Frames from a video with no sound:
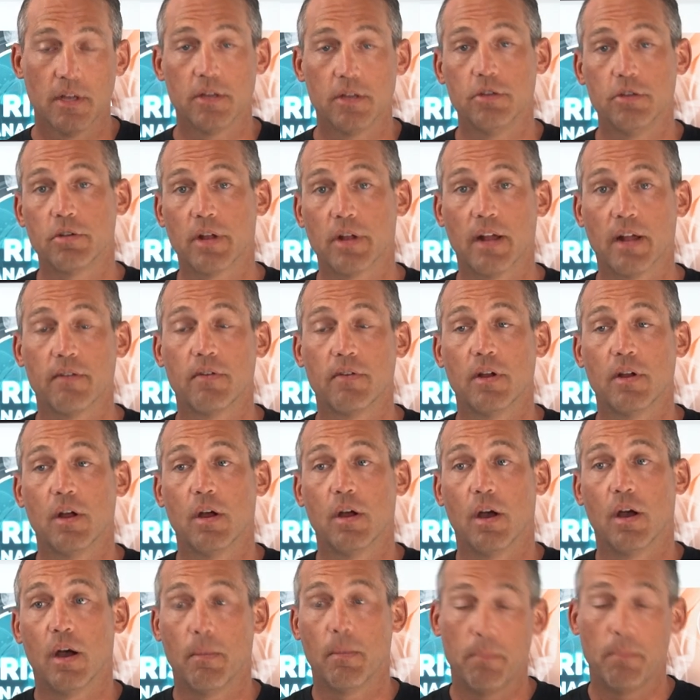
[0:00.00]
You could have
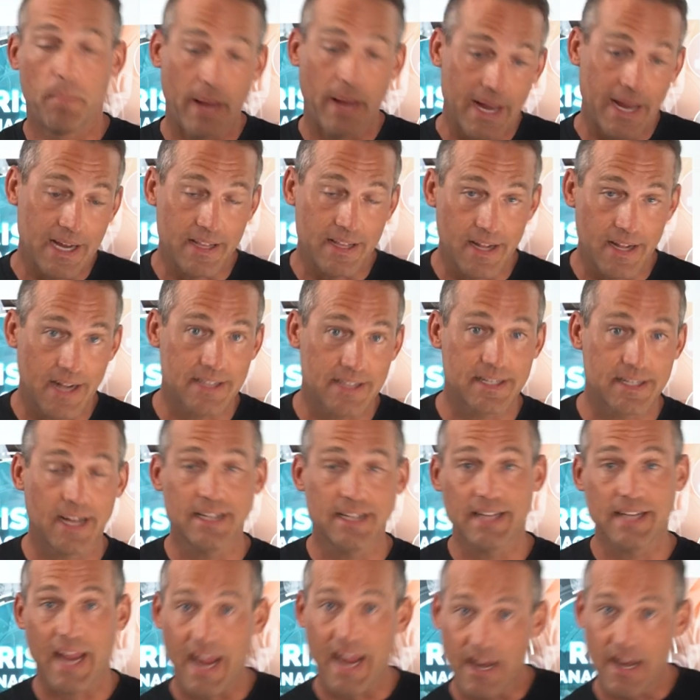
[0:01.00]
a bank in the United
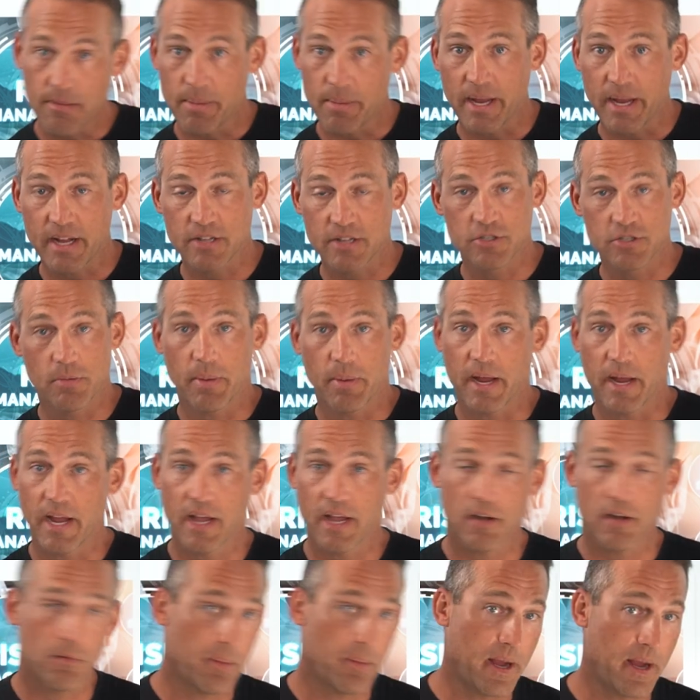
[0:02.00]
States and a bank in
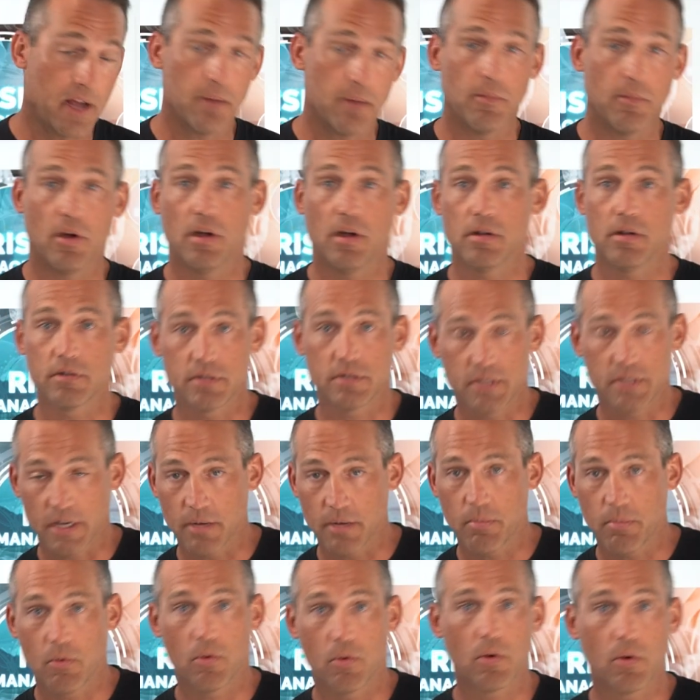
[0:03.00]
Japan or Panama or
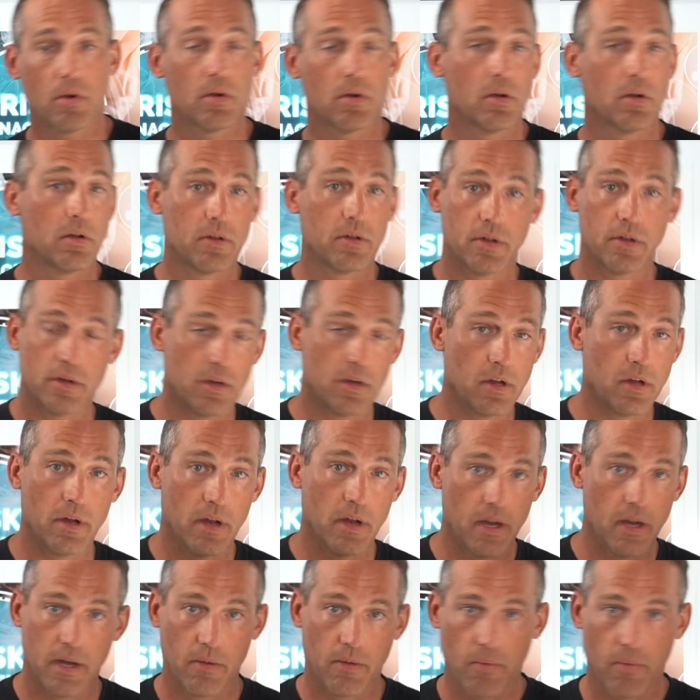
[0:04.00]
Singapore or
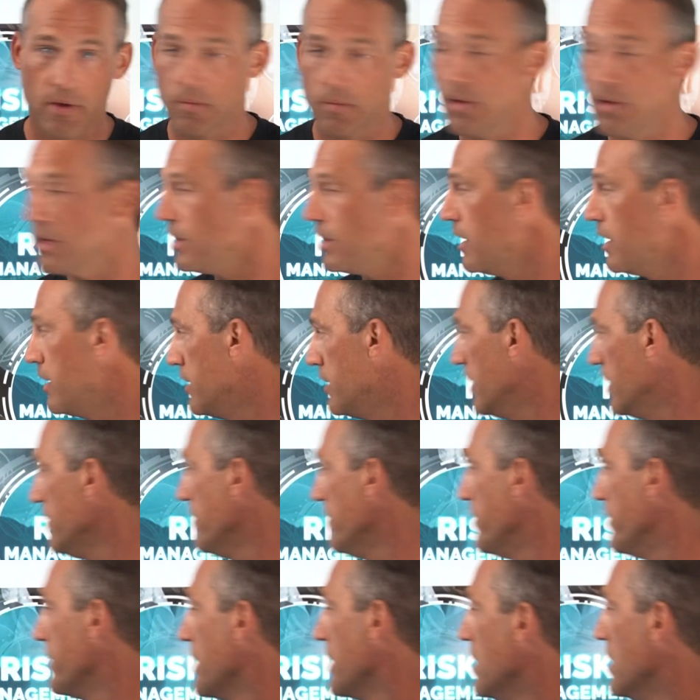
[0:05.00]
anywhere you want, London,
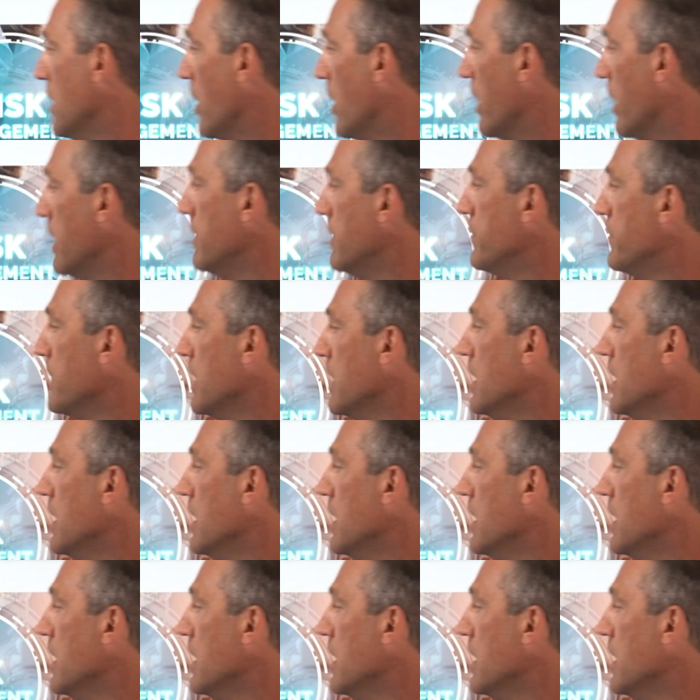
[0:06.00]
all right?